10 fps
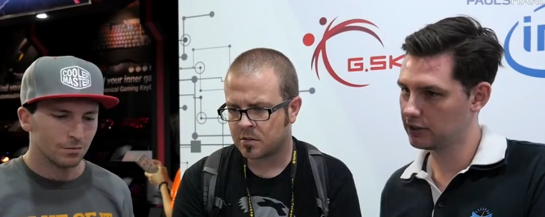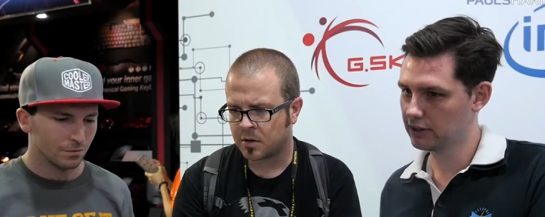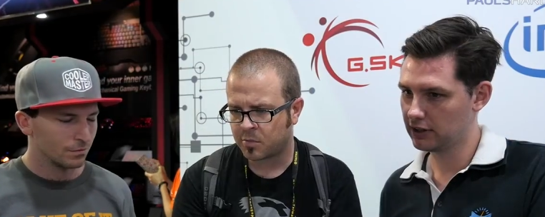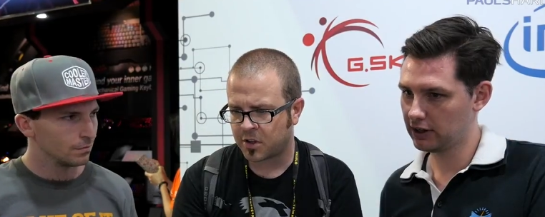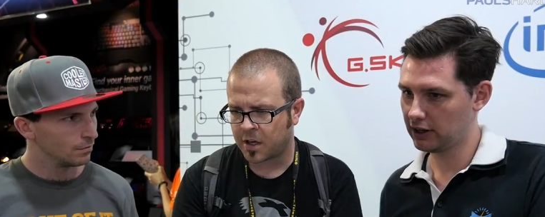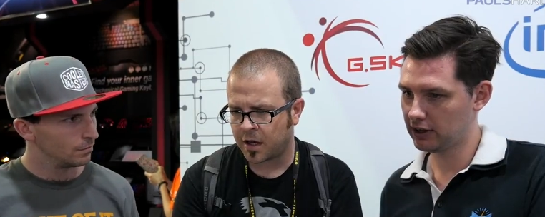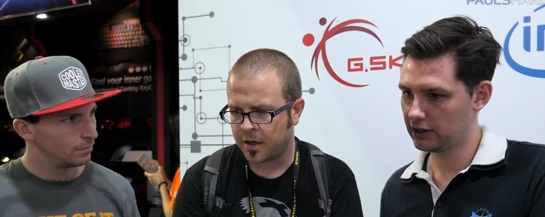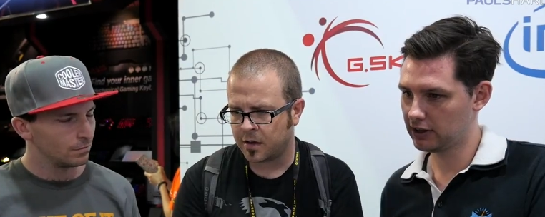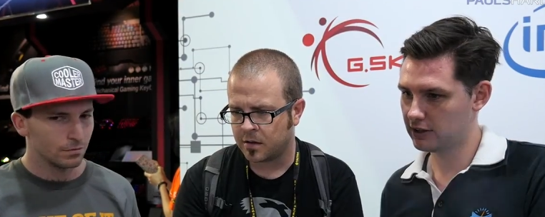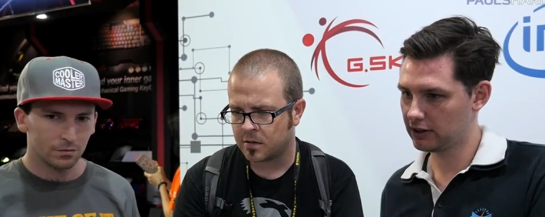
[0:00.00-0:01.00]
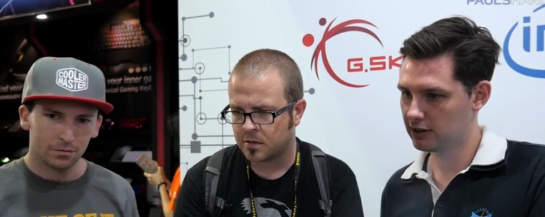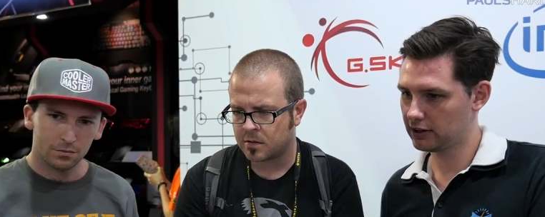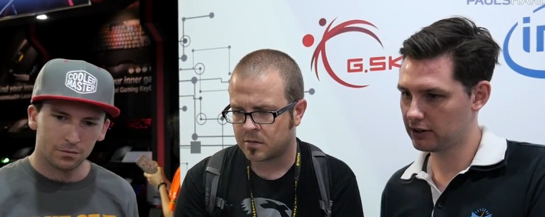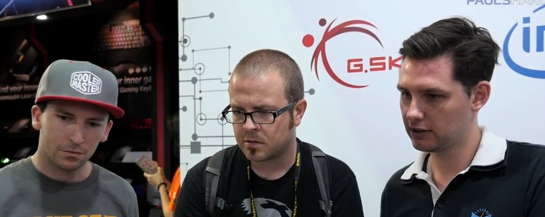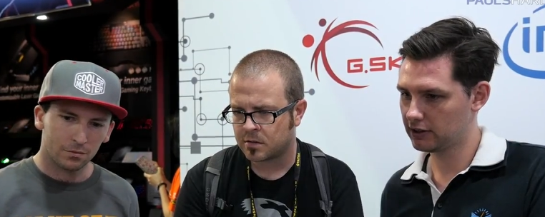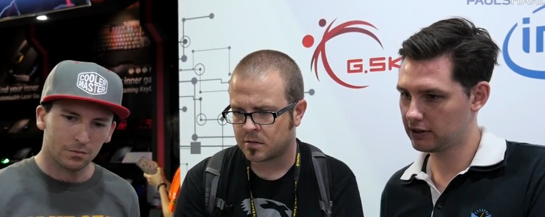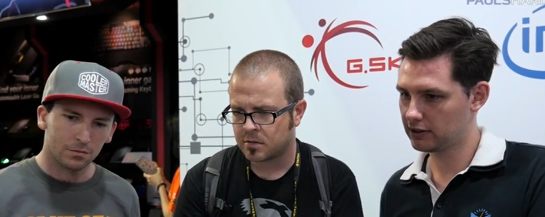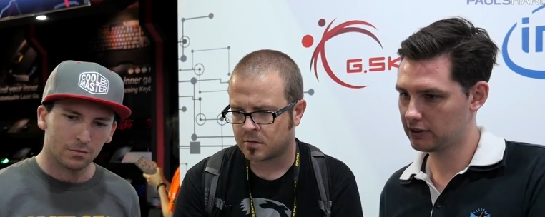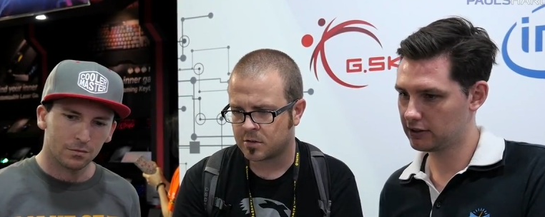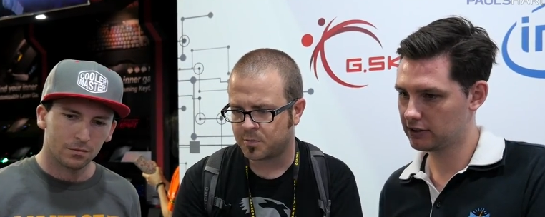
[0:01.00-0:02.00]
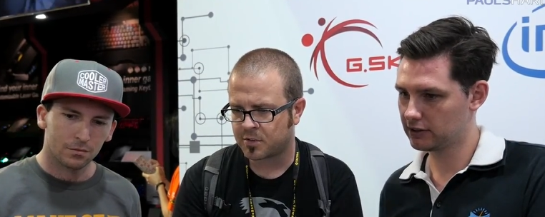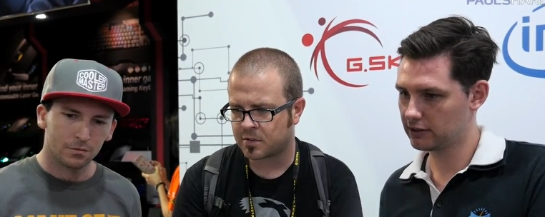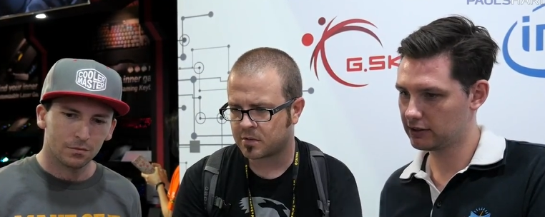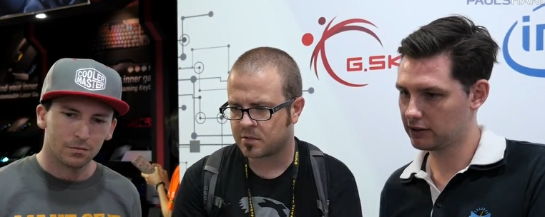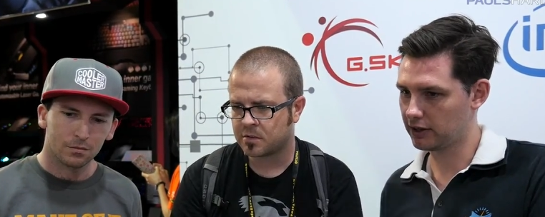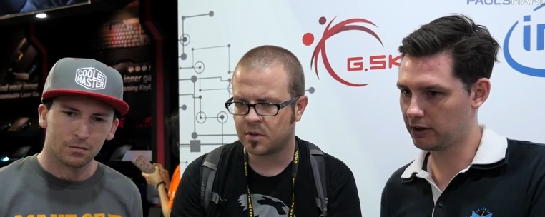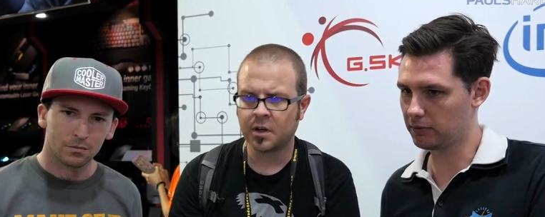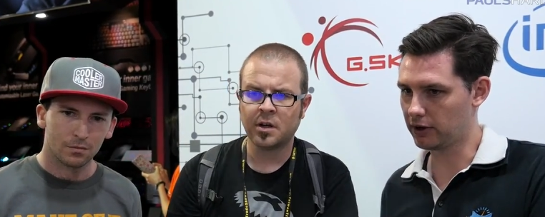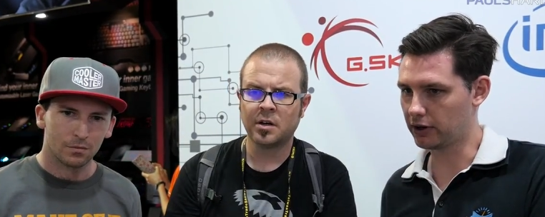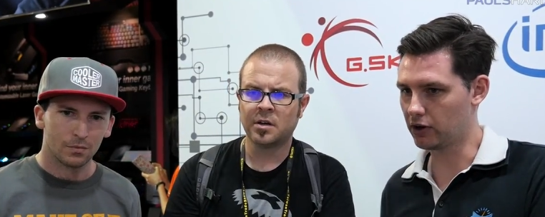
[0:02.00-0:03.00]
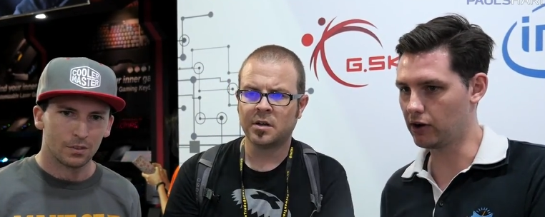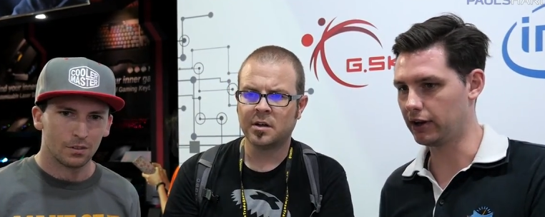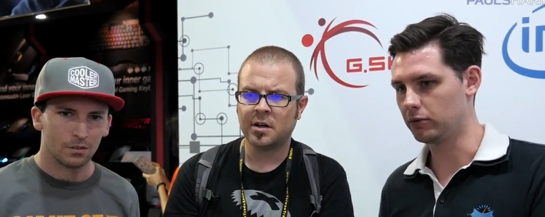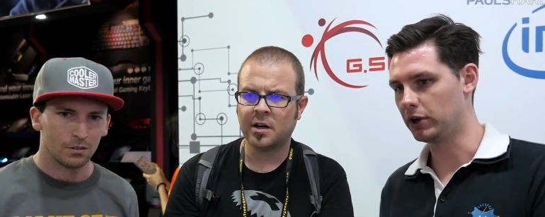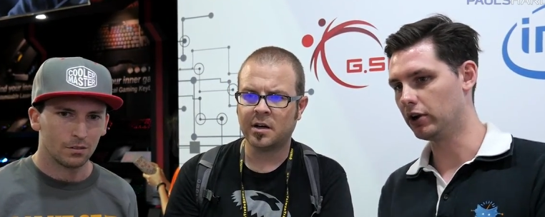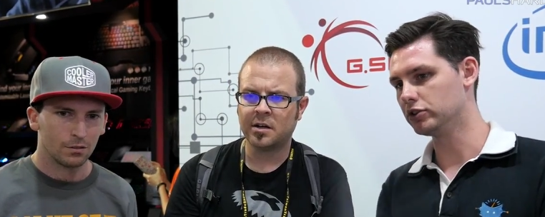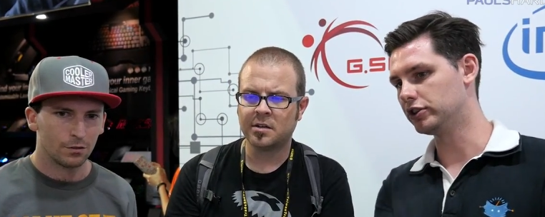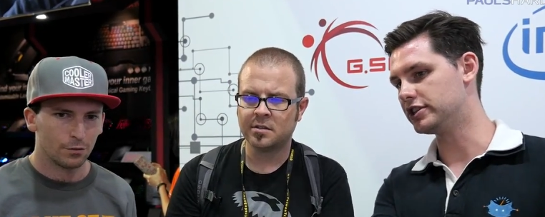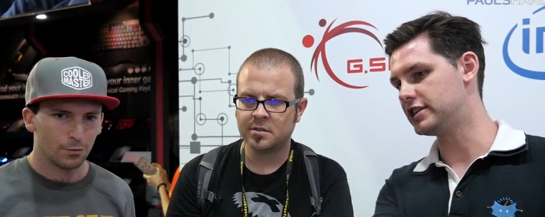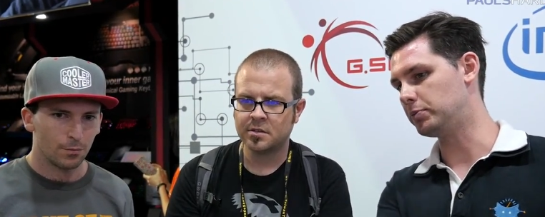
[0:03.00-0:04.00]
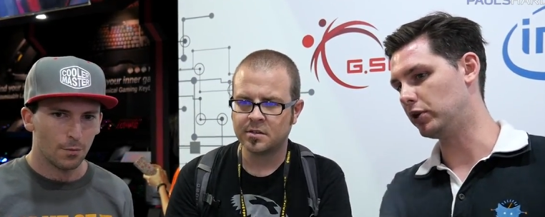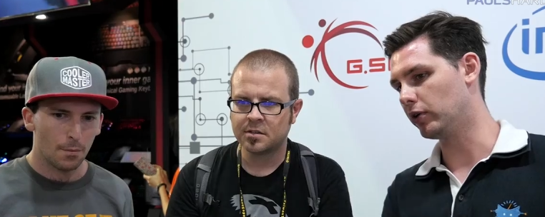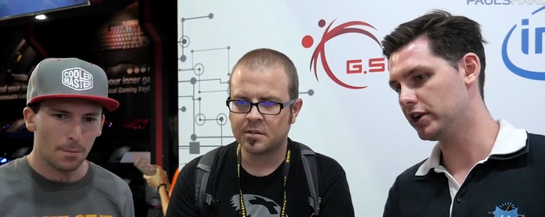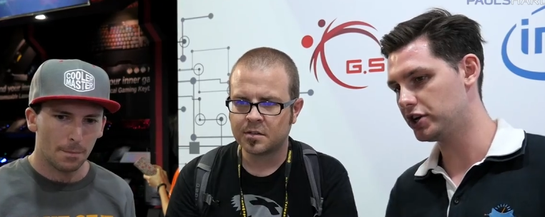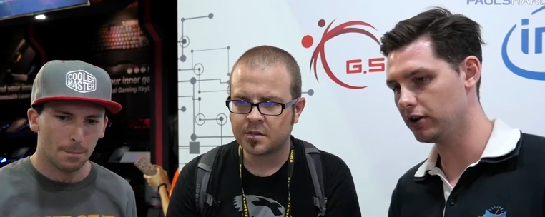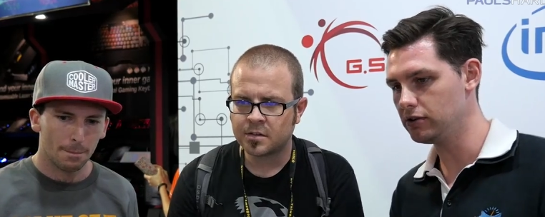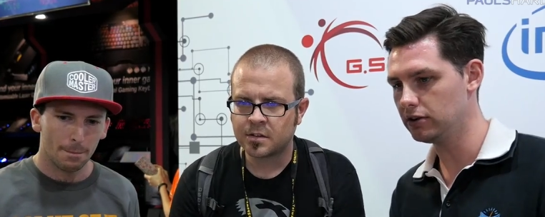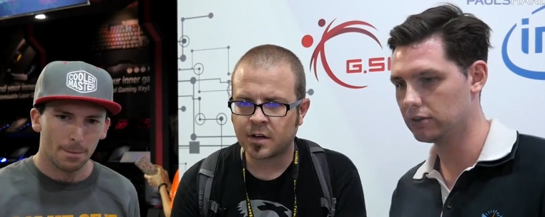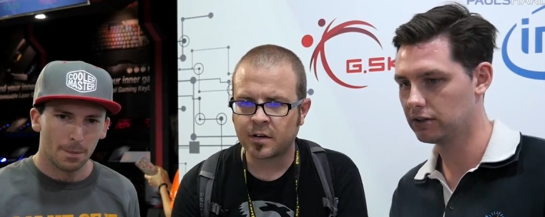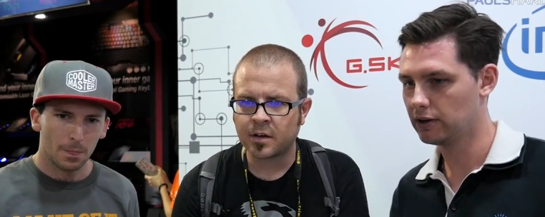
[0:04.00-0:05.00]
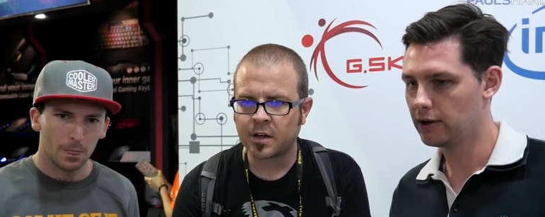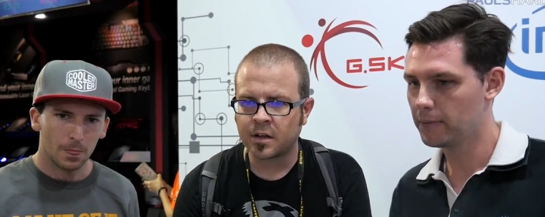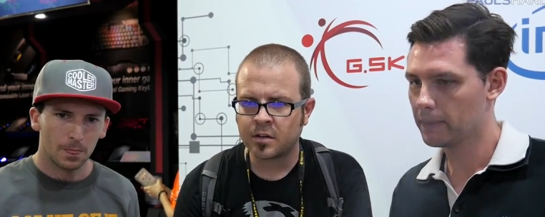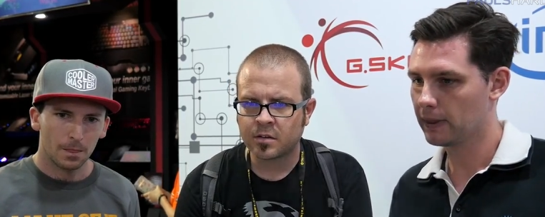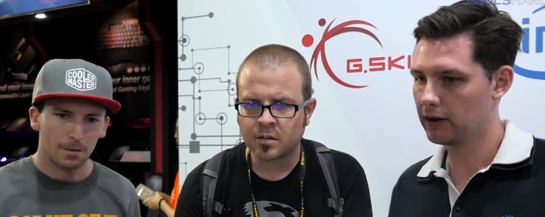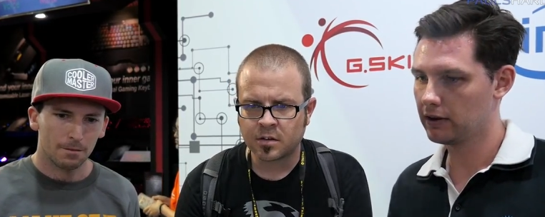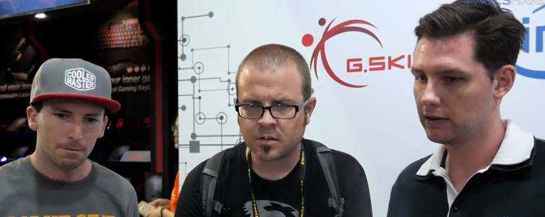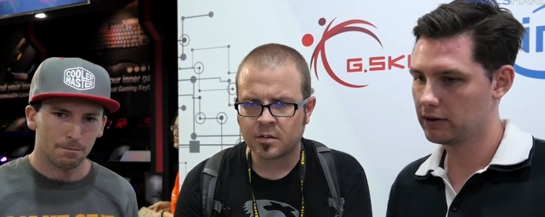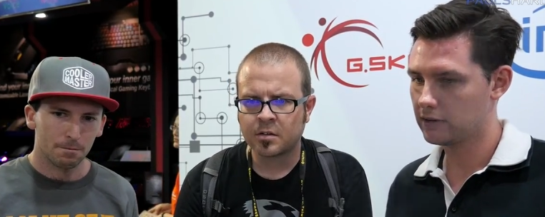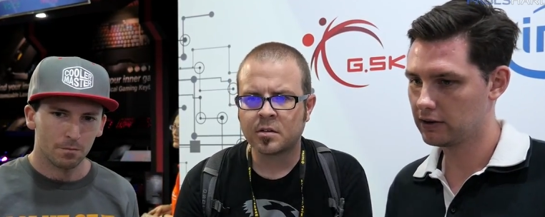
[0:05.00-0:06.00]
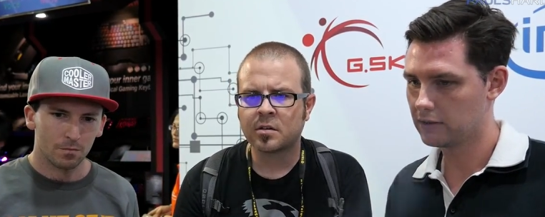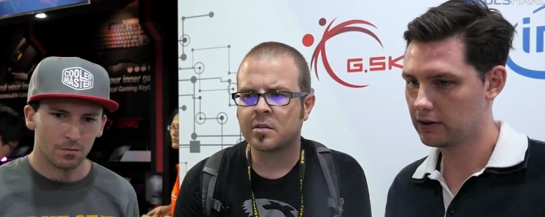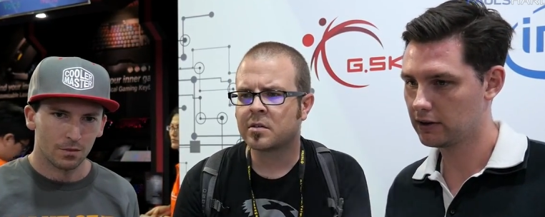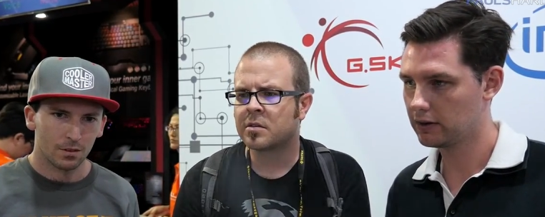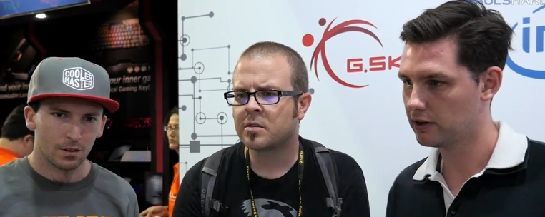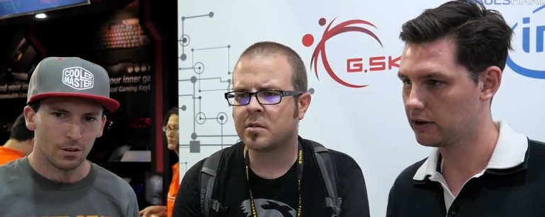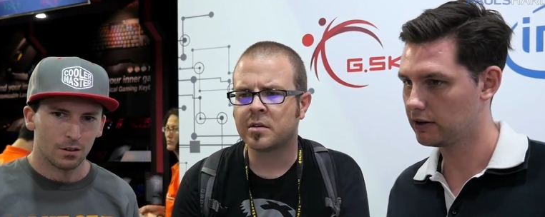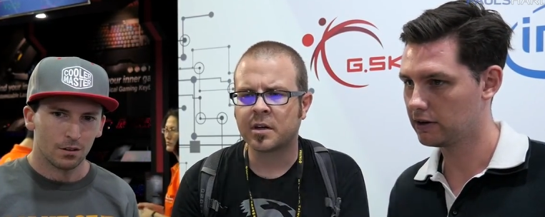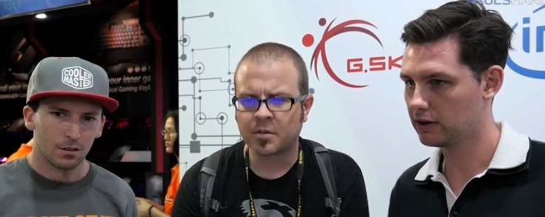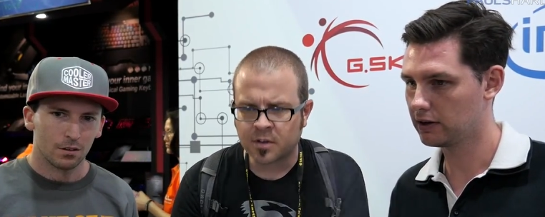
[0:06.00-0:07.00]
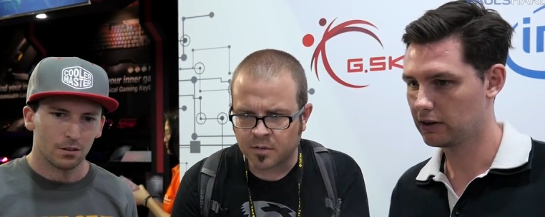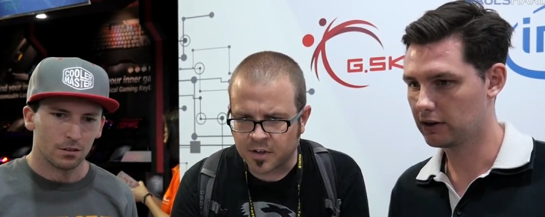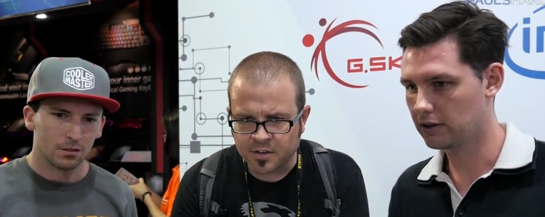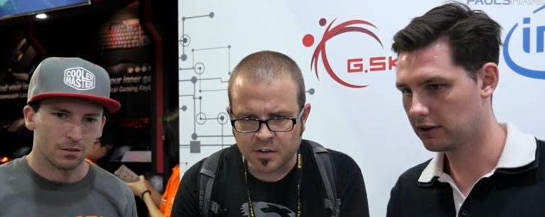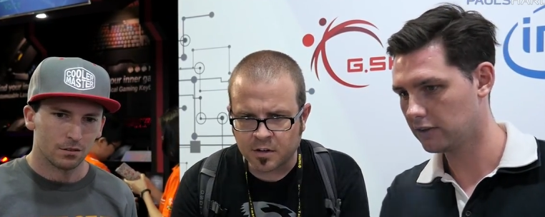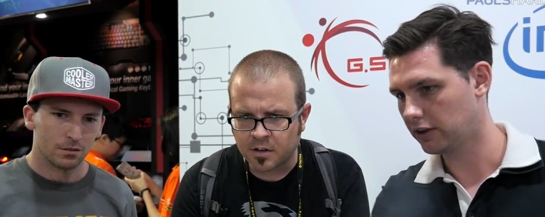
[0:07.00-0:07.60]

Speaker 1: Apply. Oops.
Speaker 2: Yeah. There we go. And then we go to the CPU ratio. Alrighty. Wait, where'd the ratio?